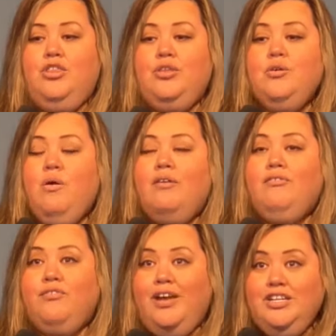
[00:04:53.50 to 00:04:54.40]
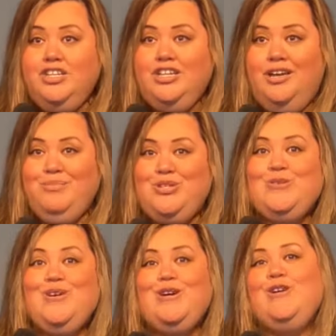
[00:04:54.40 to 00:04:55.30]
through our friendship
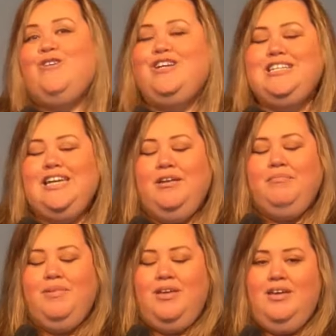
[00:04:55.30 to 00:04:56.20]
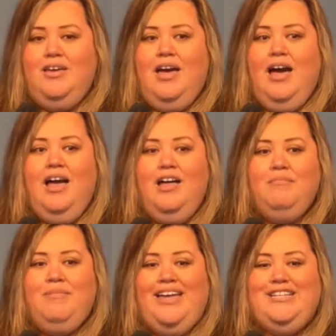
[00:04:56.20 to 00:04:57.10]
to encourage him
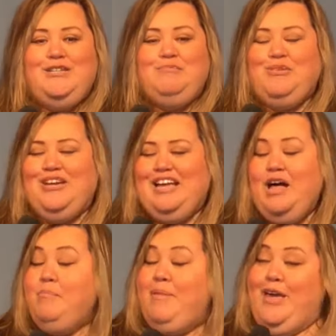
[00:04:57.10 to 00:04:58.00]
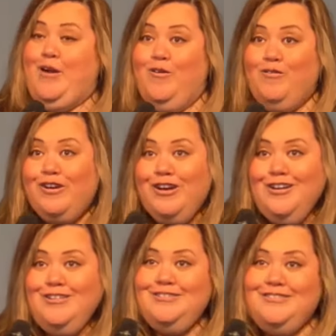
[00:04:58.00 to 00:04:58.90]
and to bring a makeover
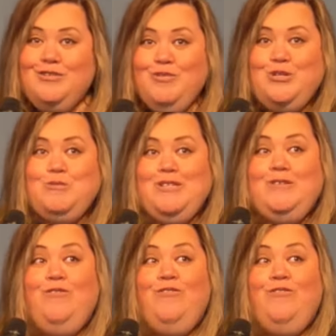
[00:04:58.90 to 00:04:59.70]
which was